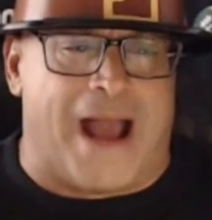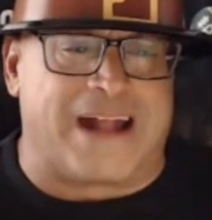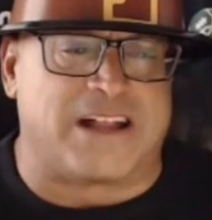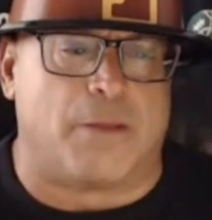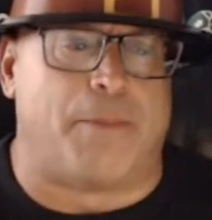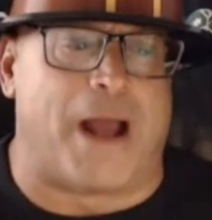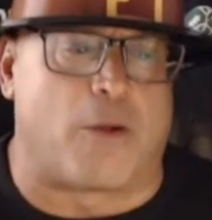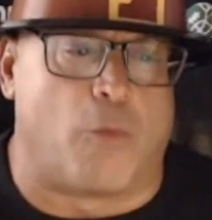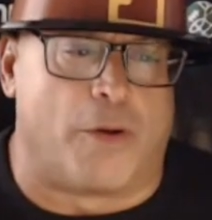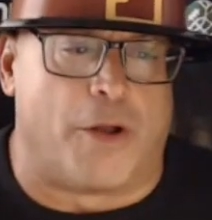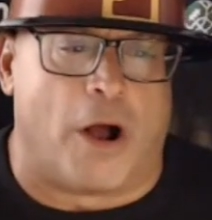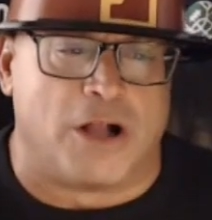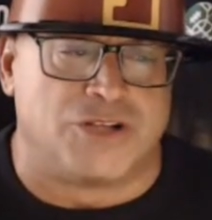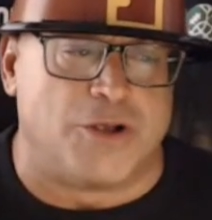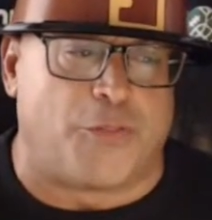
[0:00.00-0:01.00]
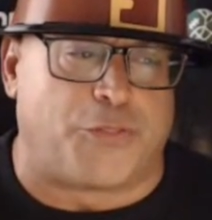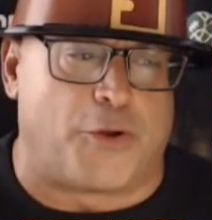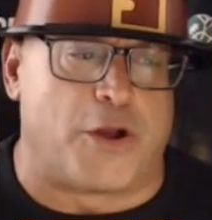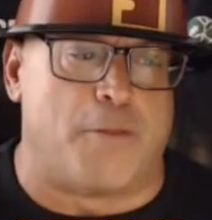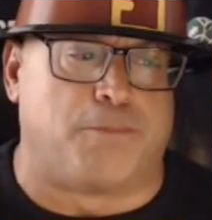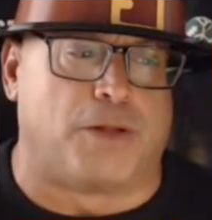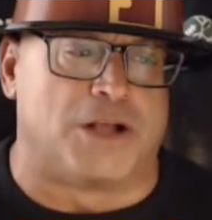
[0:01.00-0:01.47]
back-to-back
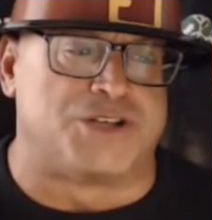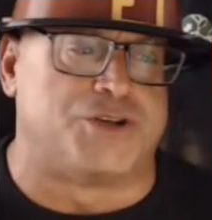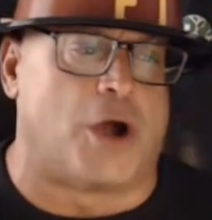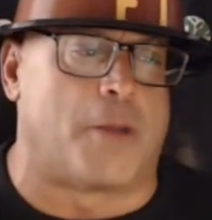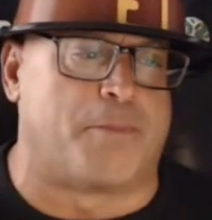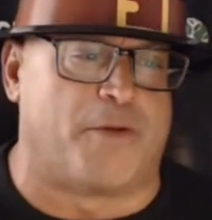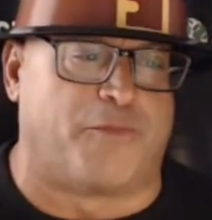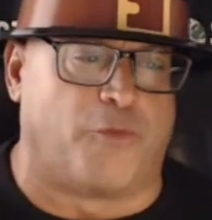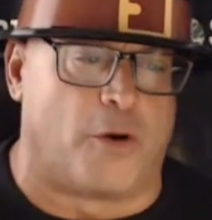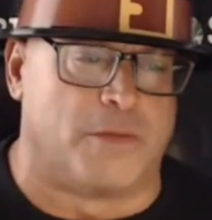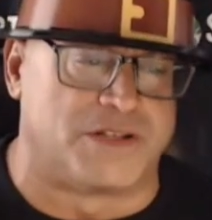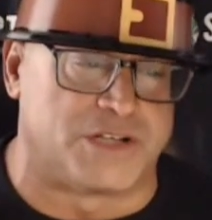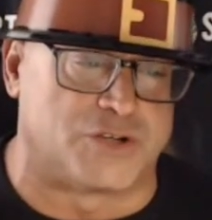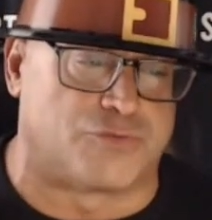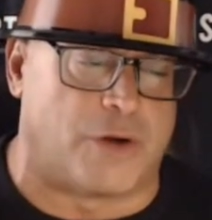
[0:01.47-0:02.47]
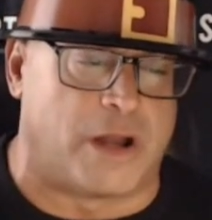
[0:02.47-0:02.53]
130-plus yard performances,